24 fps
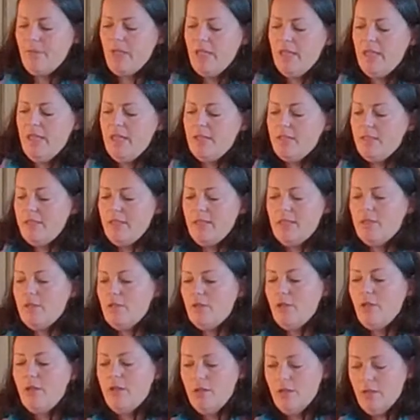This
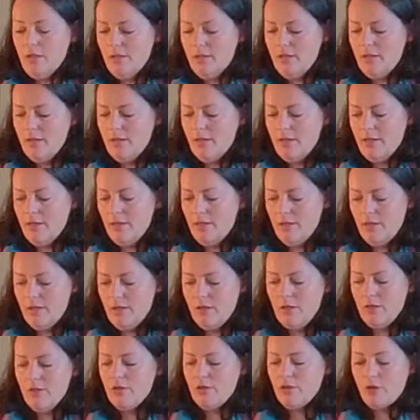is
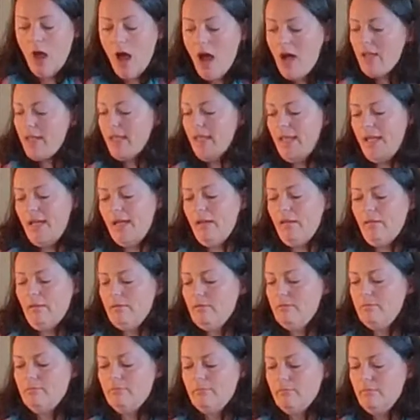shocking
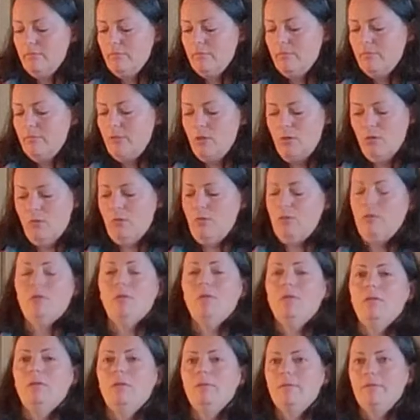
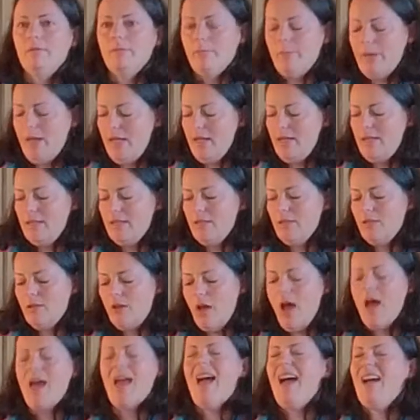news, but it's
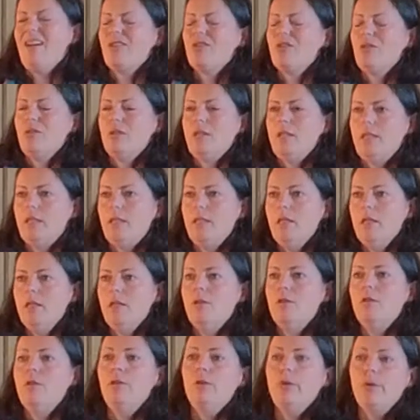not actually
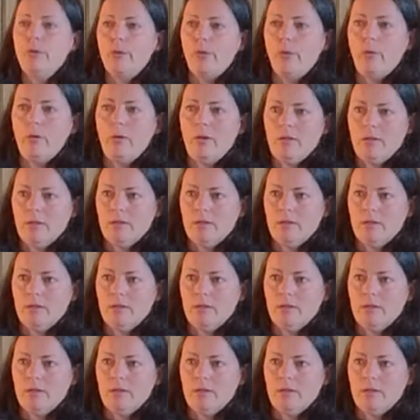new.